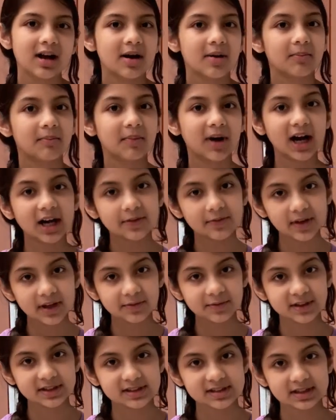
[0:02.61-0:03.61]
My
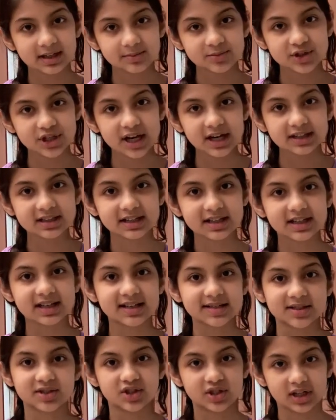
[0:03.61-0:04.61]
favorite subject
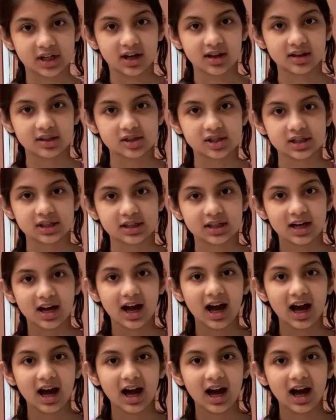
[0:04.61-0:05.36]
is geology.